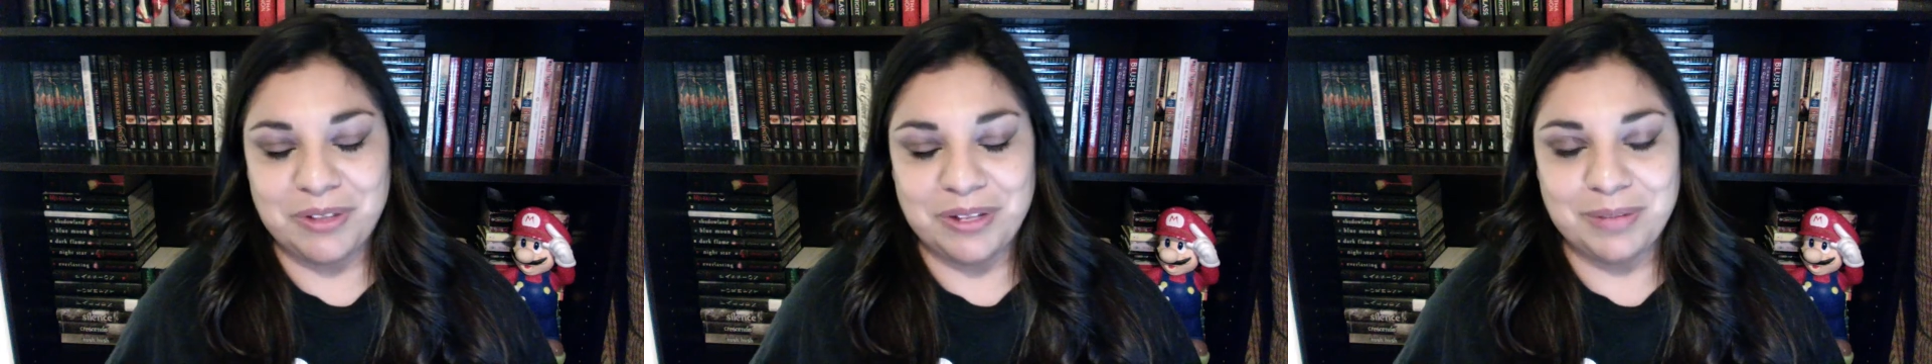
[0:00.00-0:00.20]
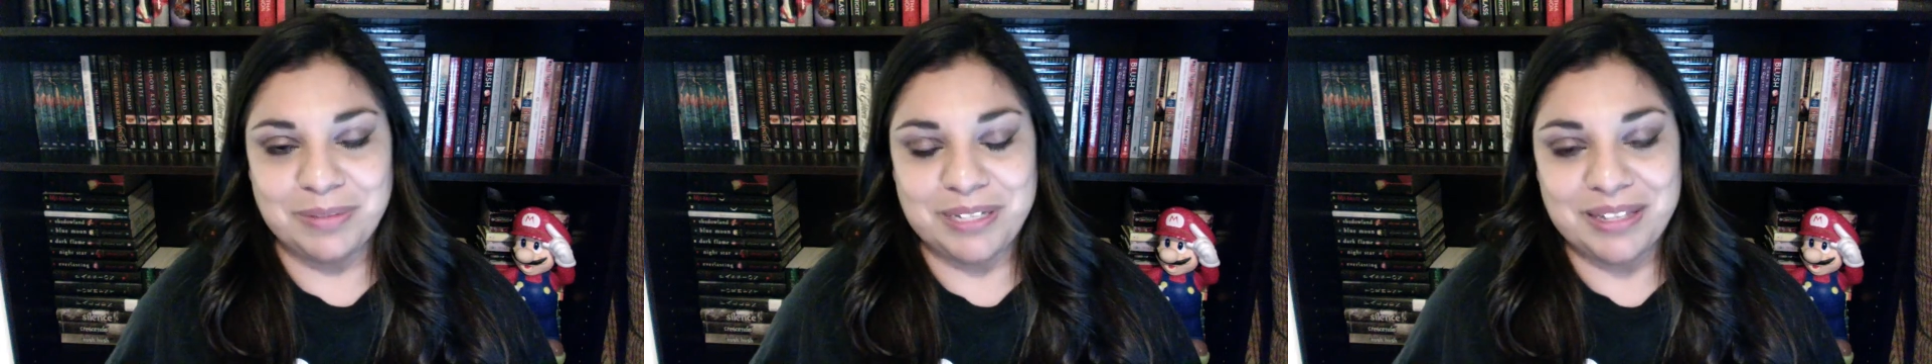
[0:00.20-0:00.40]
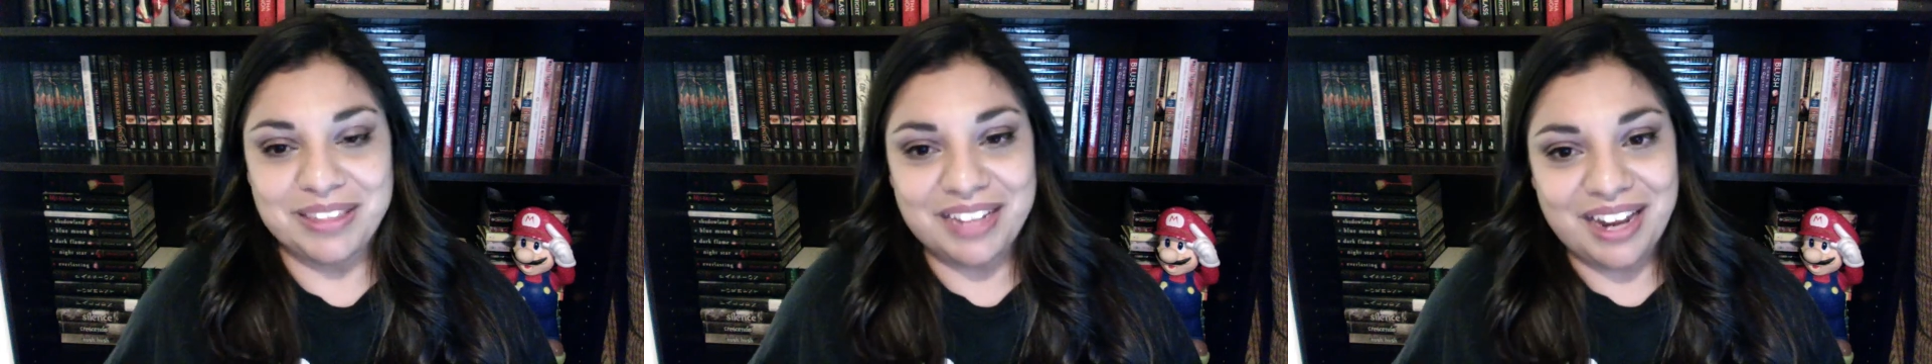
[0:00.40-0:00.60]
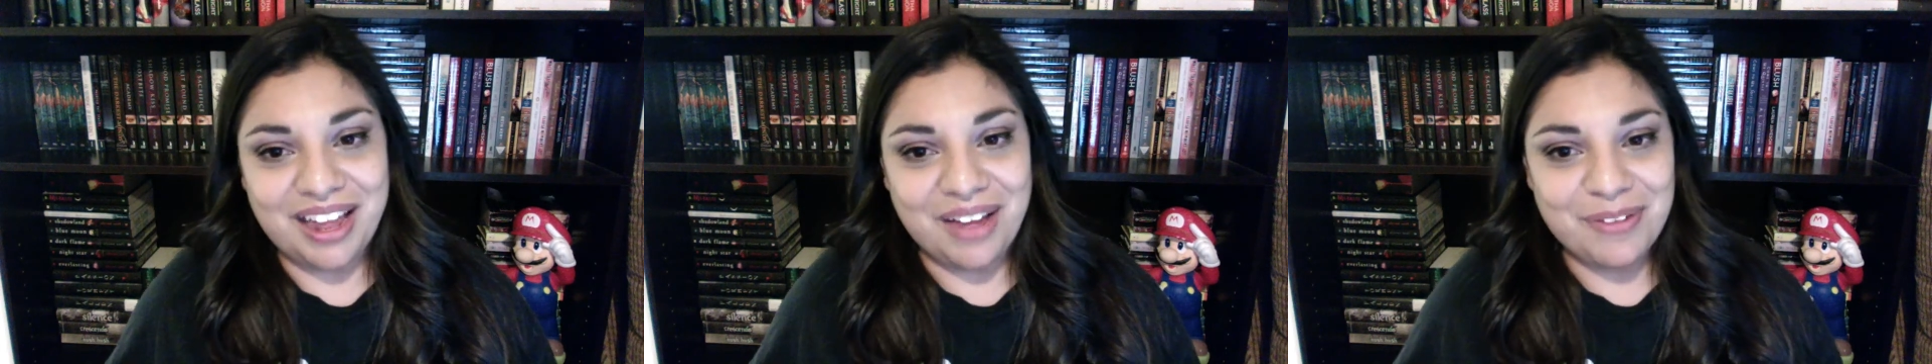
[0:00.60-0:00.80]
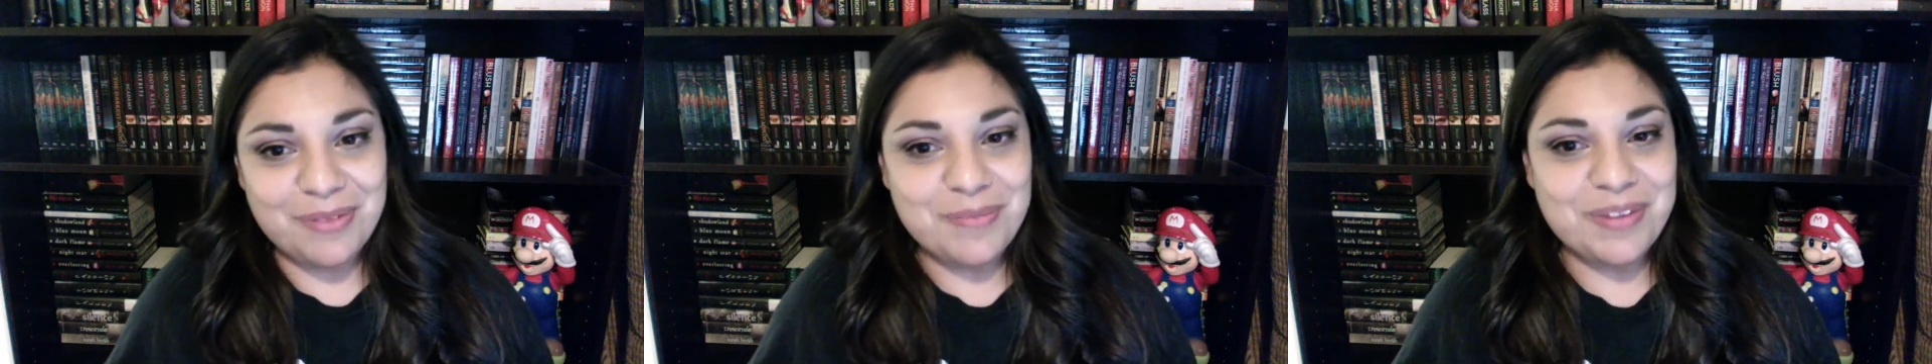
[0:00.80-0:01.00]
upset that I
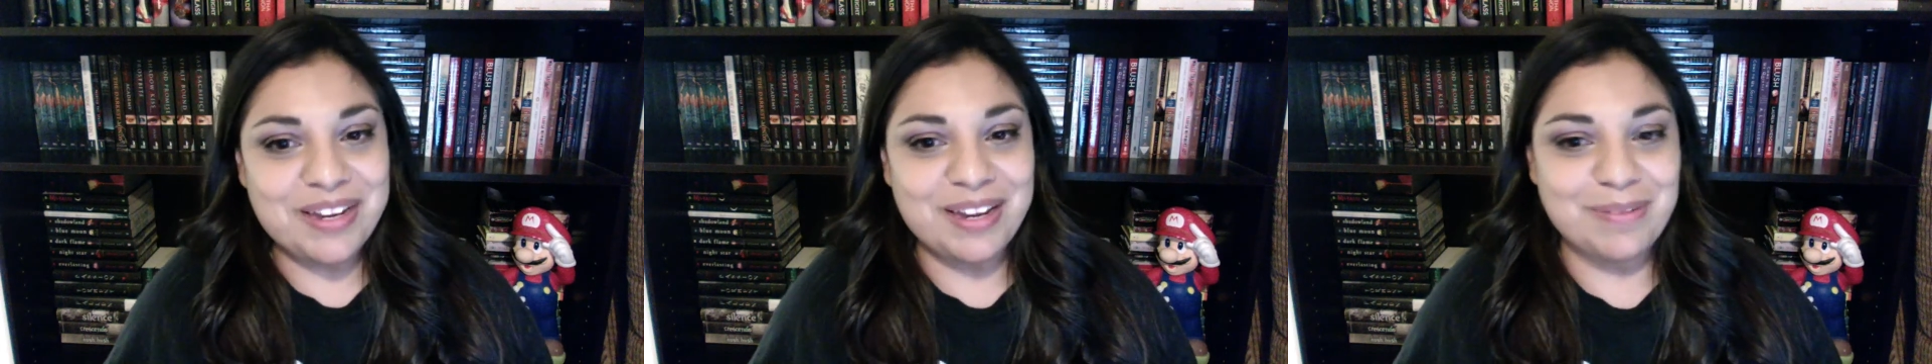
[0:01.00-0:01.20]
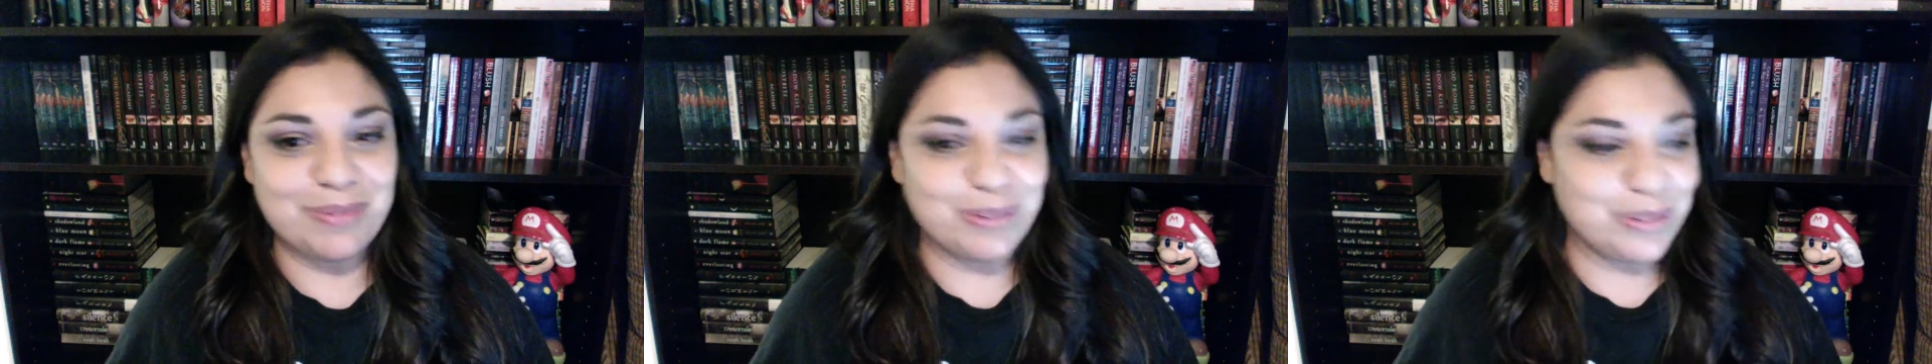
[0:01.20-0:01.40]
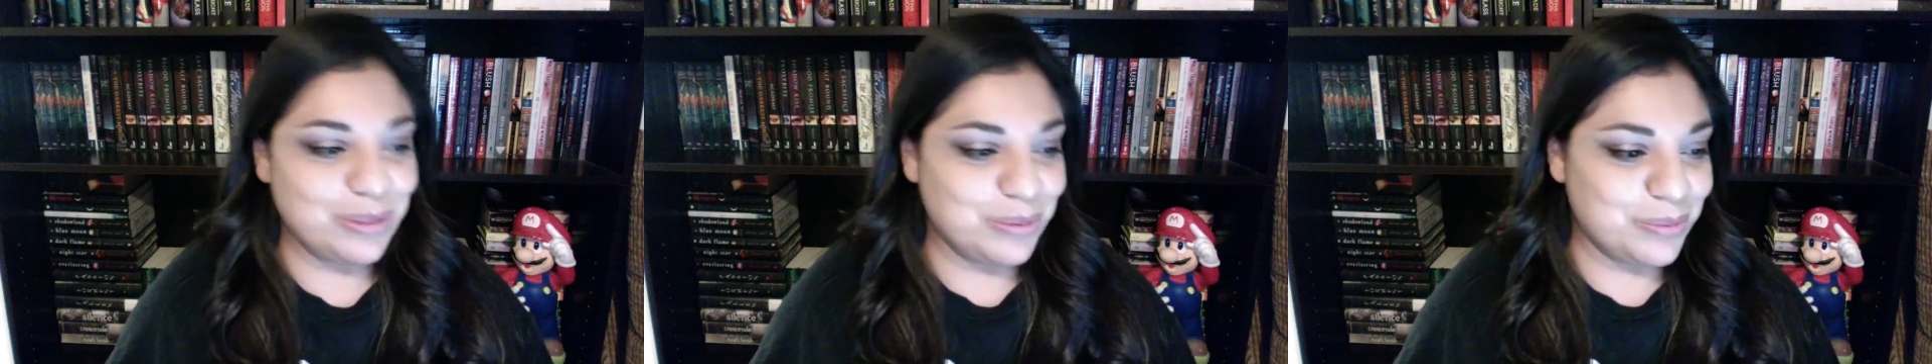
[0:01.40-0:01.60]
haven't been able to